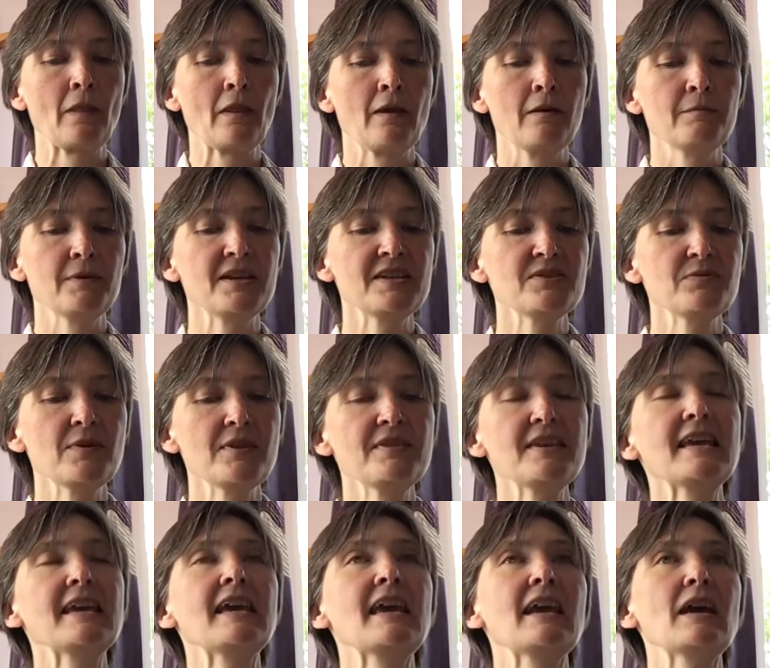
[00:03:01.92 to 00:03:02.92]
But as we're
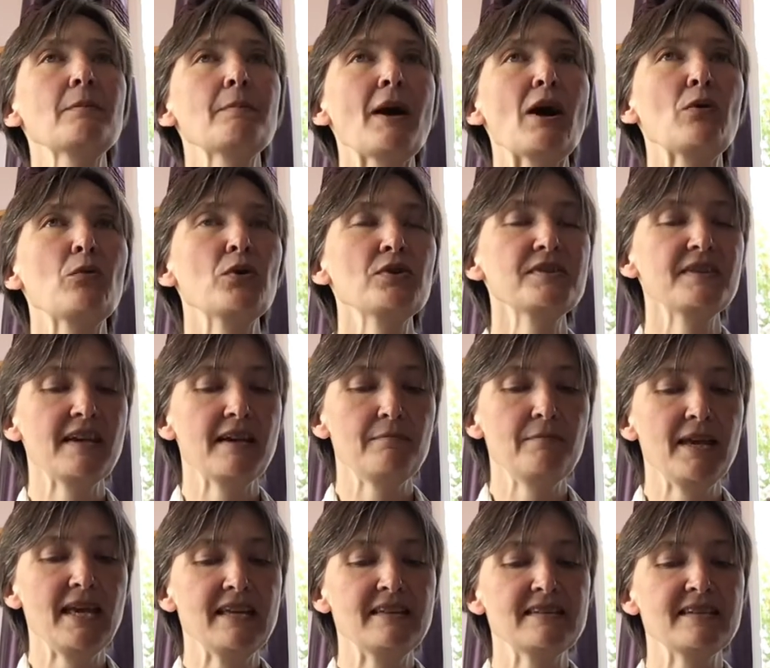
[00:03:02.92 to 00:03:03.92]
thinking about what it
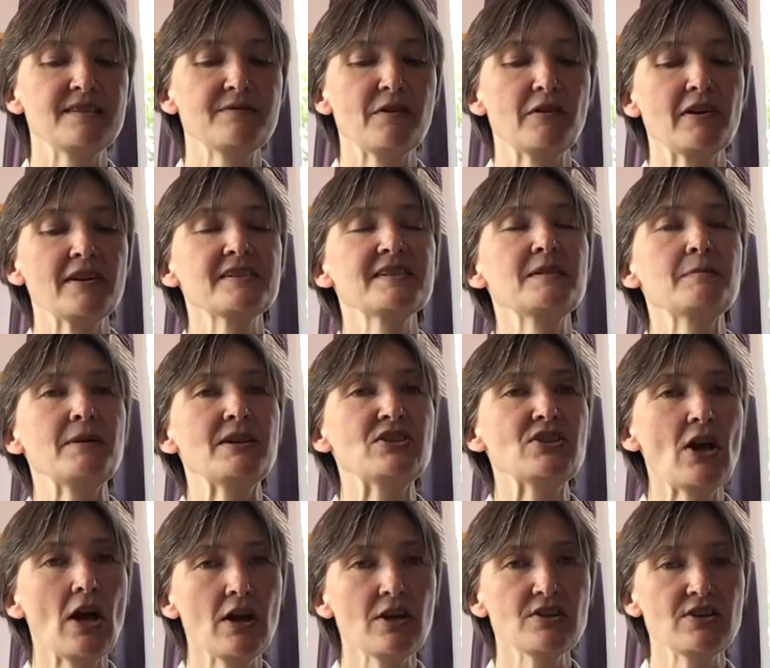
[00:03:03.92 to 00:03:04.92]
means for us to be
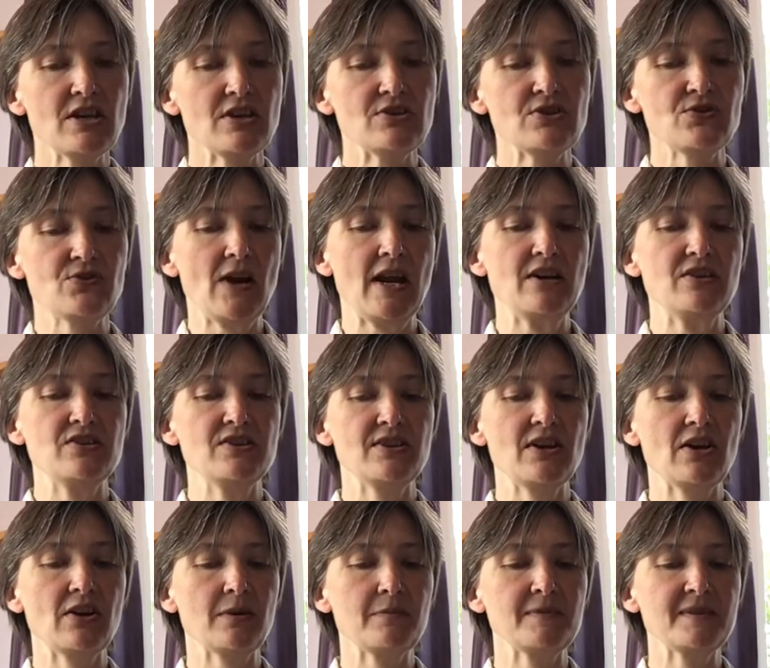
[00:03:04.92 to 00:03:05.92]
church in strange
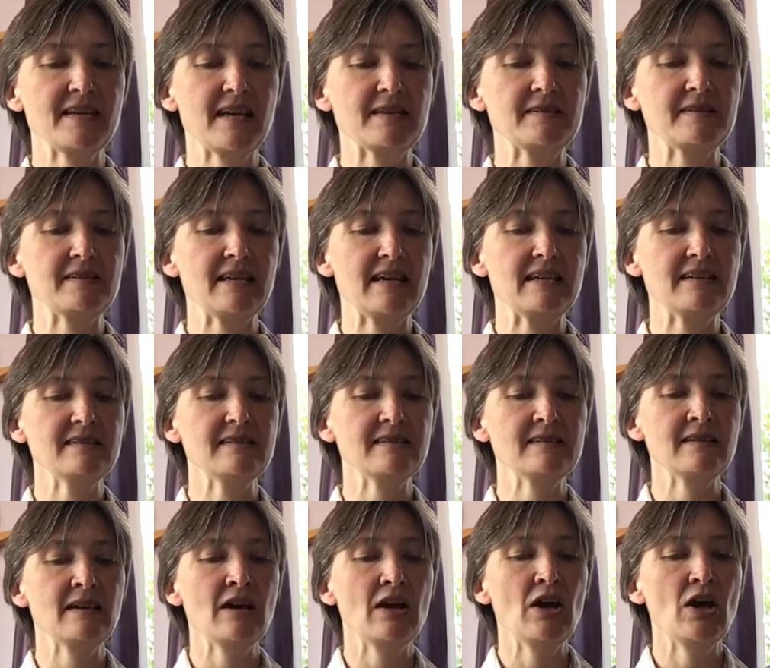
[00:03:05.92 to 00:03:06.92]

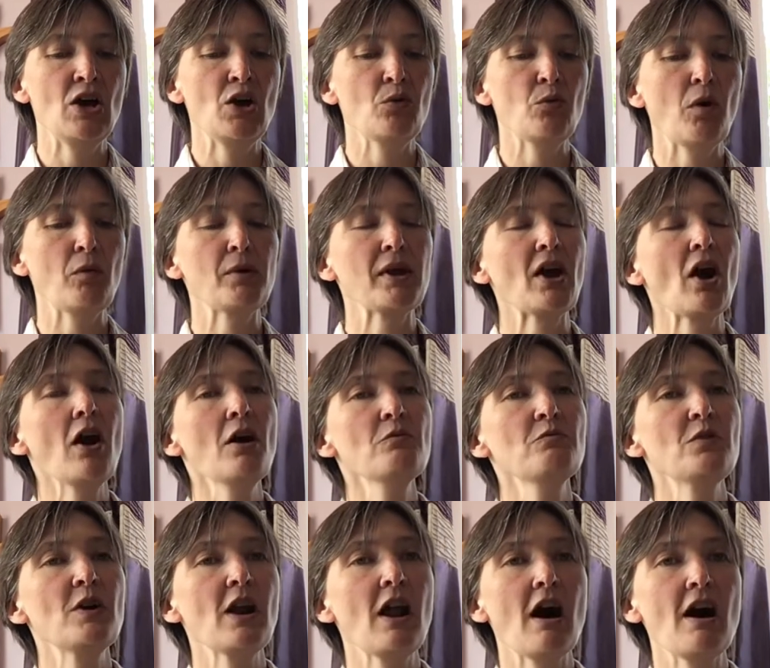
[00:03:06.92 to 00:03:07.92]
circumstances, where we can't
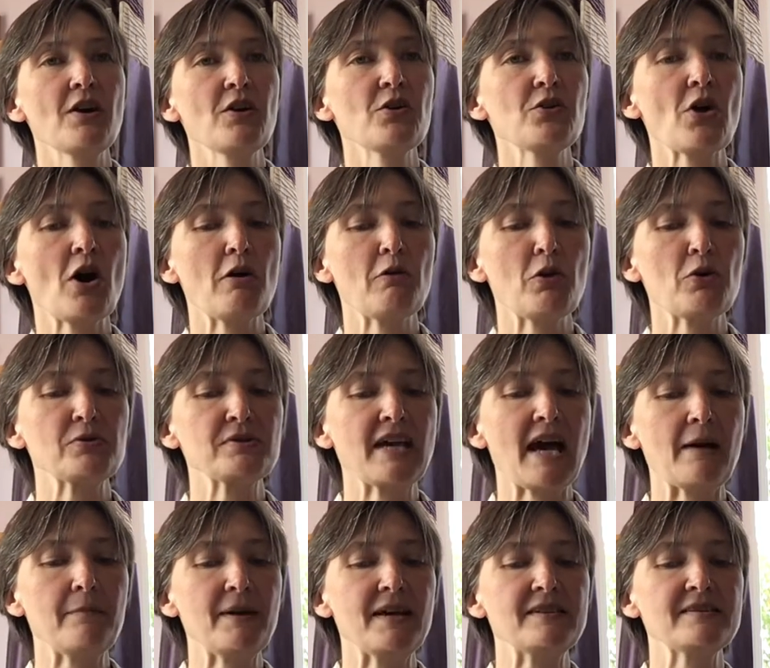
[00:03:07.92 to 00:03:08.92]
rely on our old
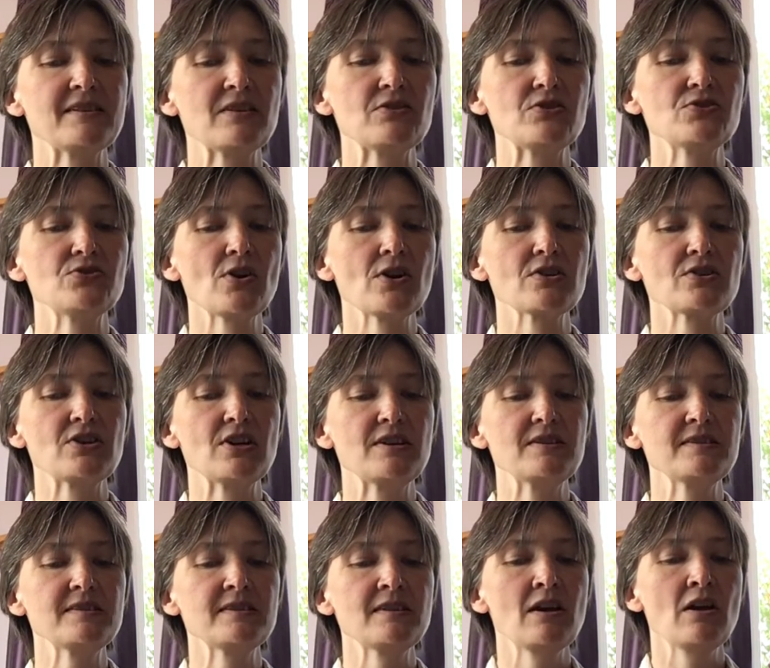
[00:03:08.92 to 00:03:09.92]
habits and
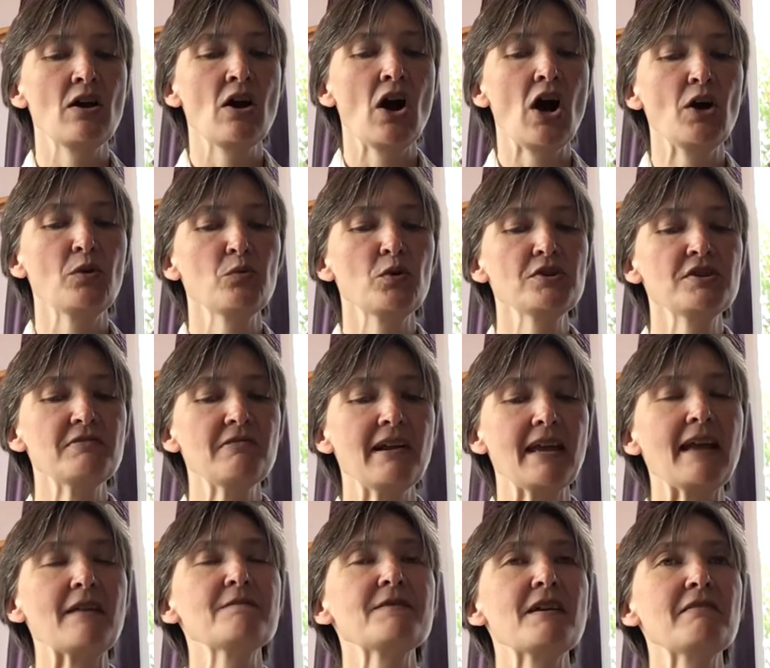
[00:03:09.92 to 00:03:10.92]
structures, I'm
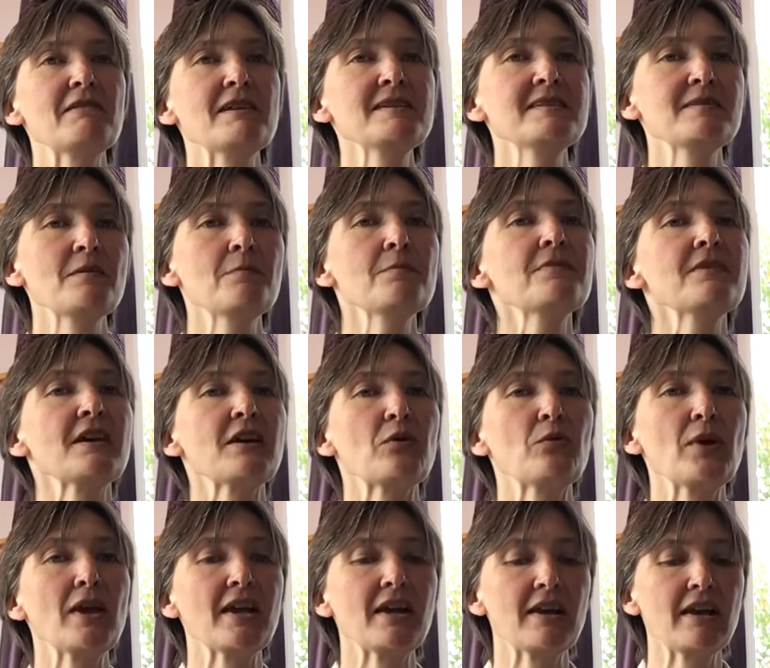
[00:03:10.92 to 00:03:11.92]
wondering if there is something
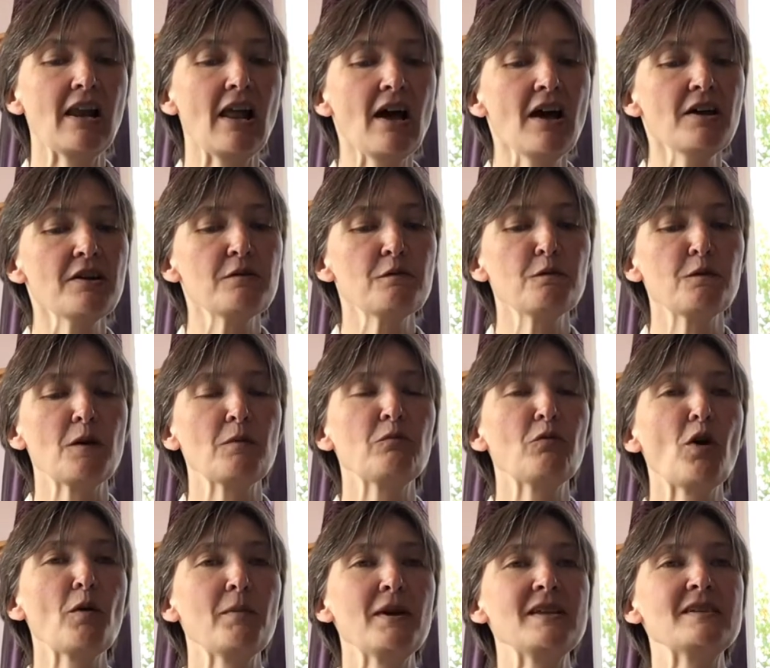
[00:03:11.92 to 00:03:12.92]
we can learn from
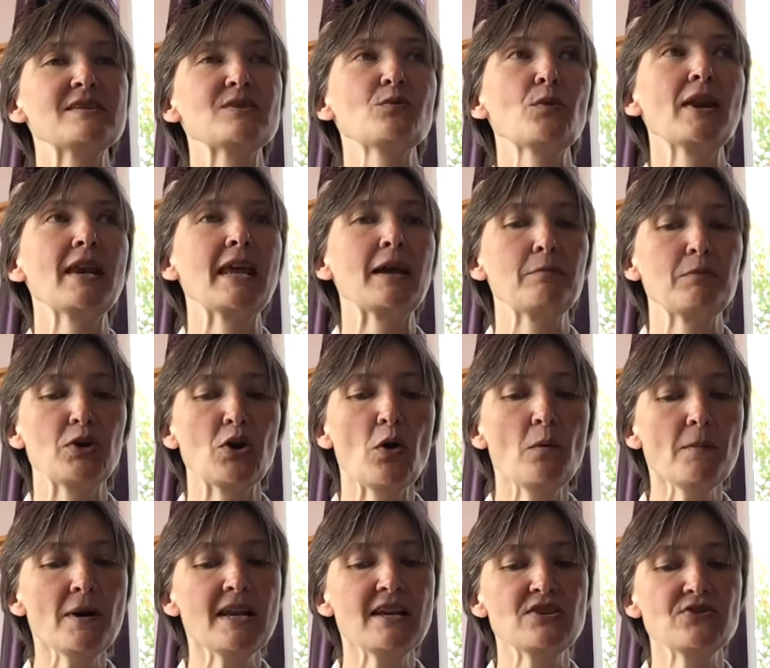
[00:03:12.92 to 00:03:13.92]
Robin's winning
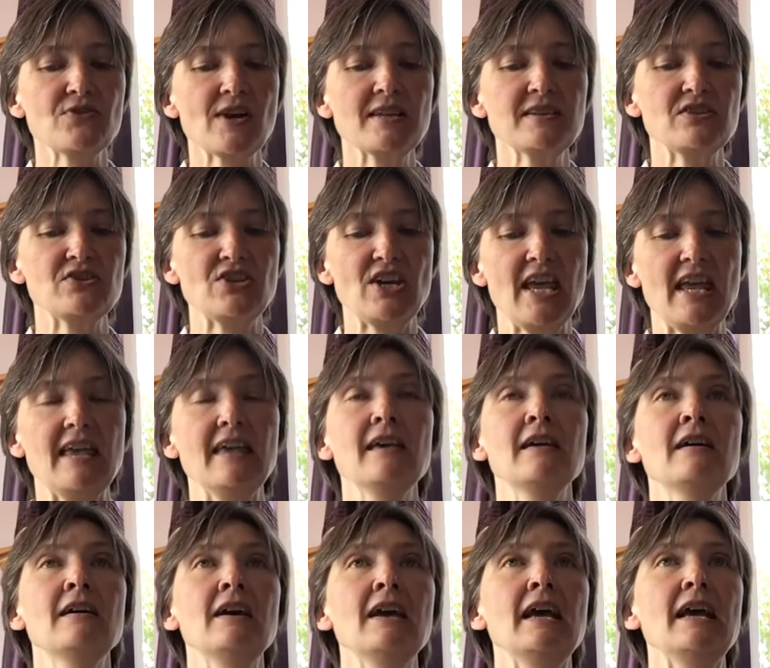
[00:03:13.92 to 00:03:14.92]
Monopoly strategy
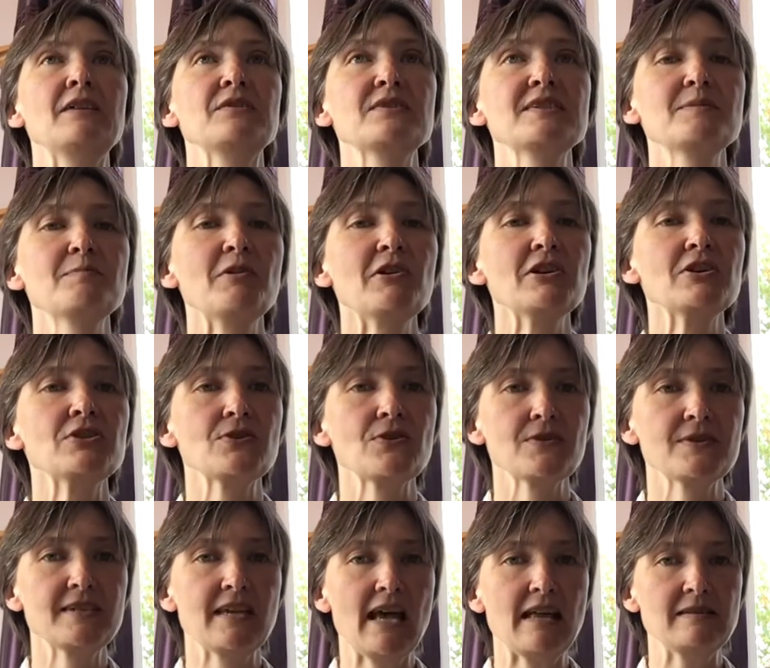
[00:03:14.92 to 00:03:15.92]
in a spiritual
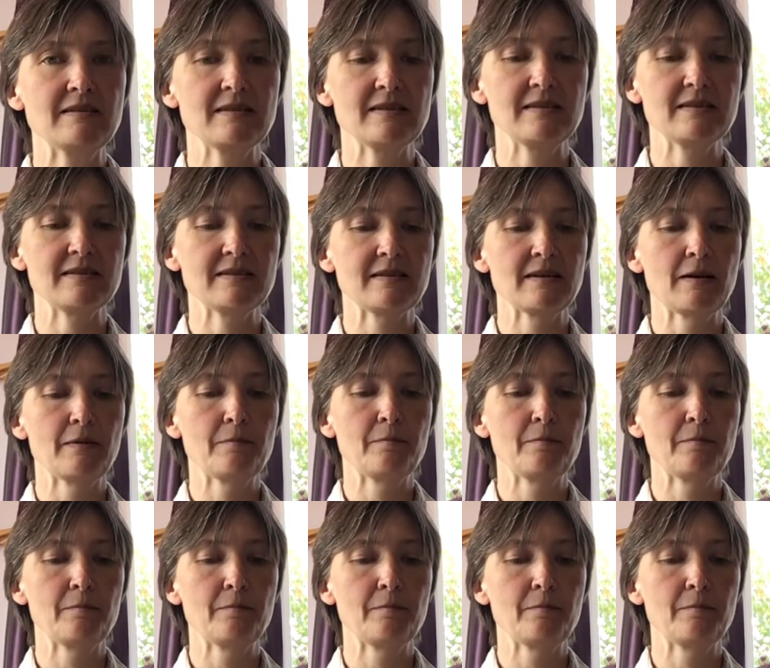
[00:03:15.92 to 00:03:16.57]
sense.